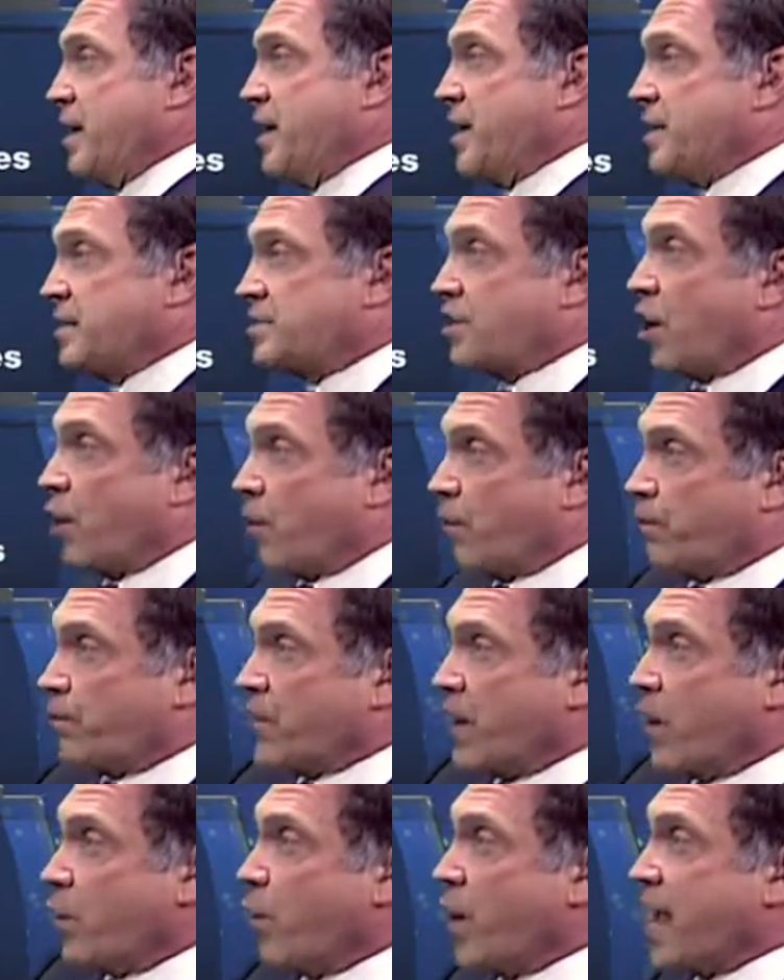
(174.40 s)
So,
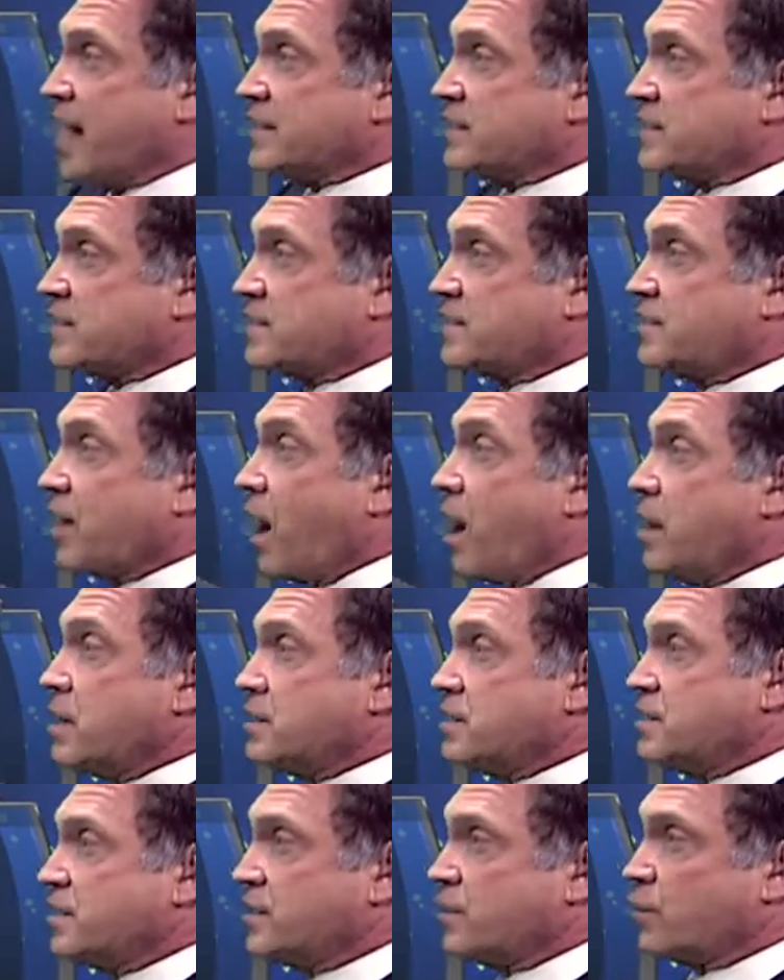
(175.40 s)
a wet
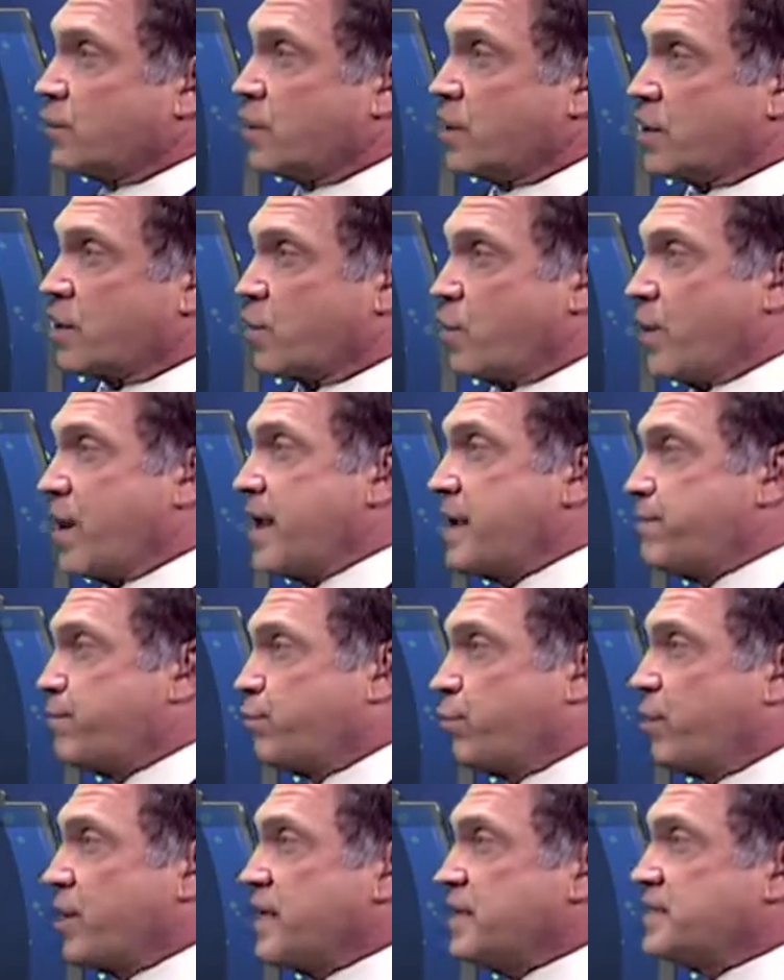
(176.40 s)
start to the work week,
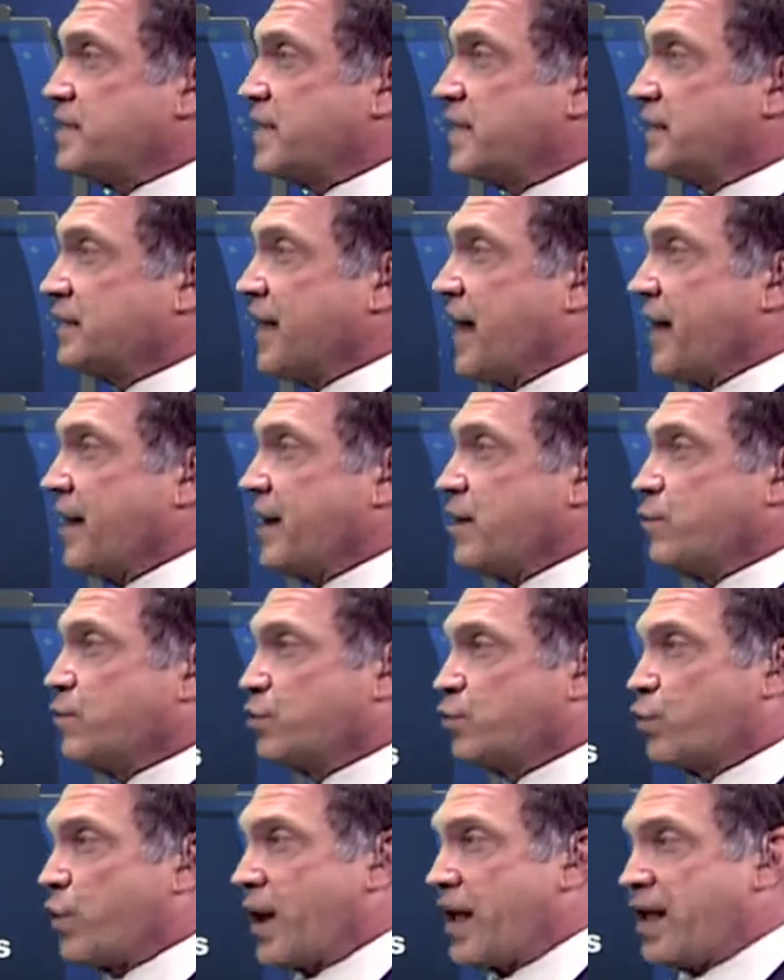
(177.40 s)
breezy, cloudy,
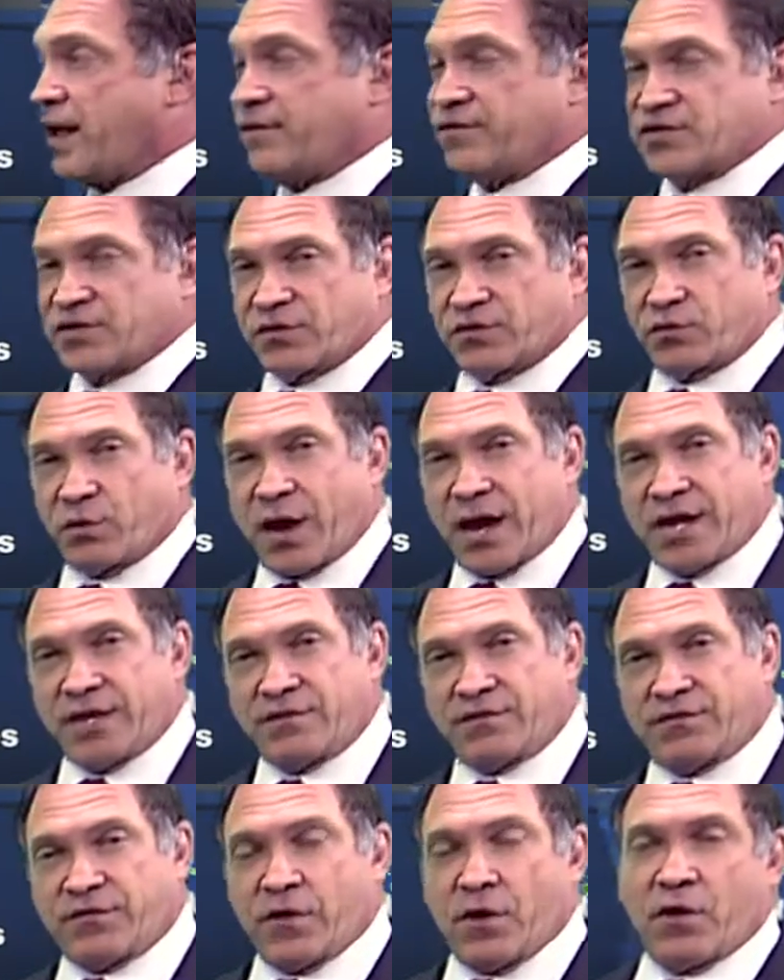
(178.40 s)
with waves of
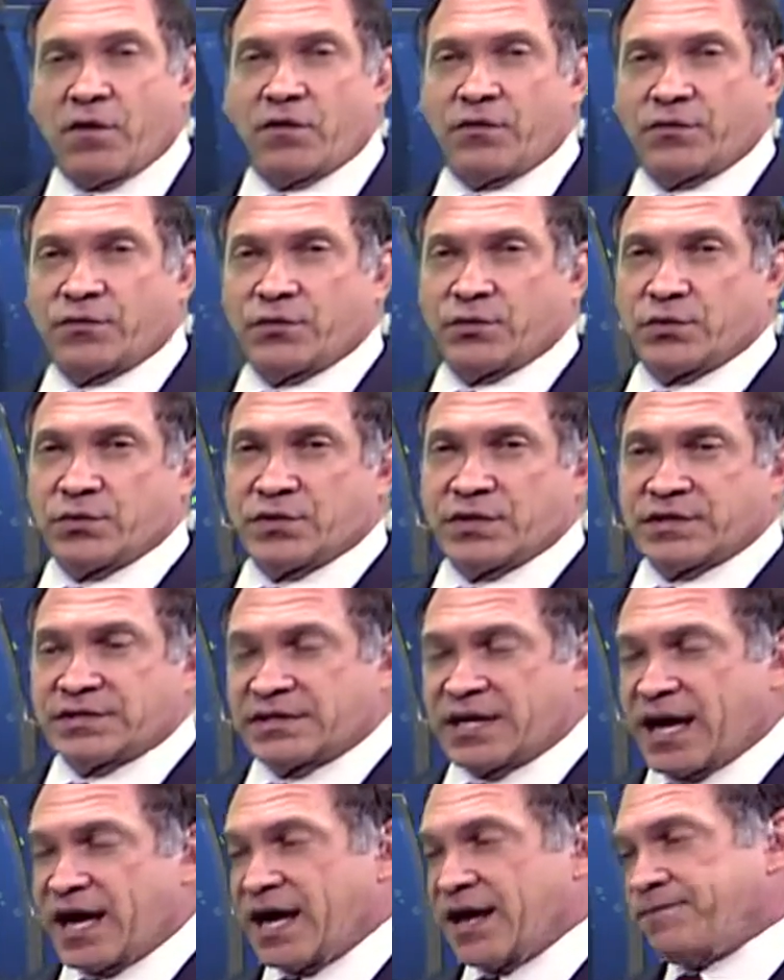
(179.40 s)
rainfall through the
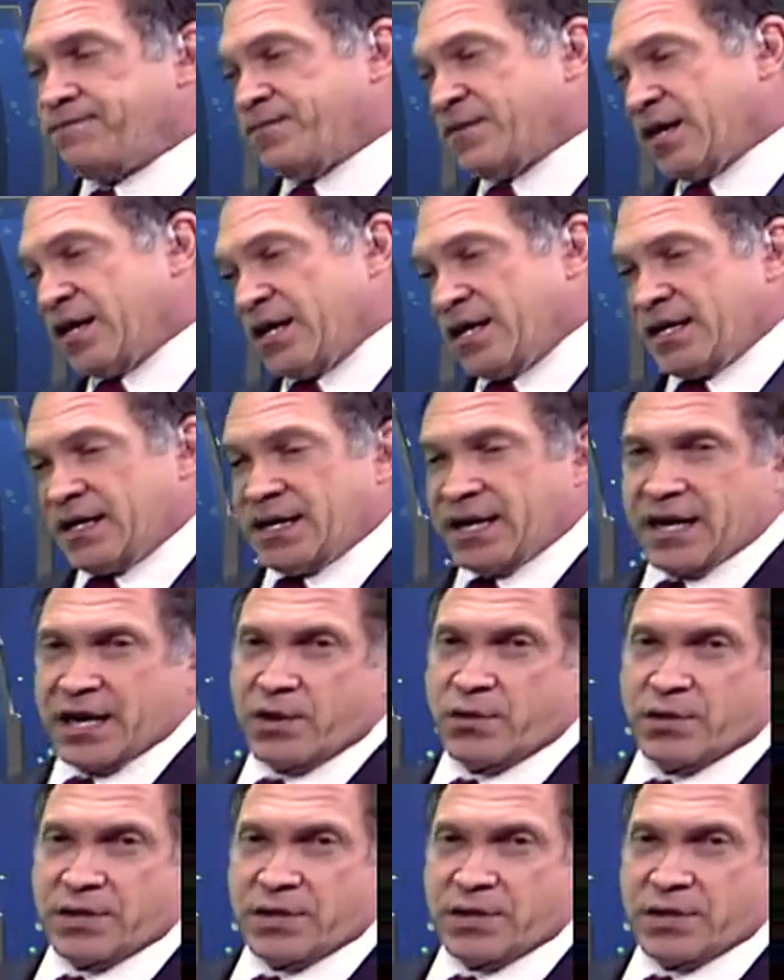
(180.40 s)
day here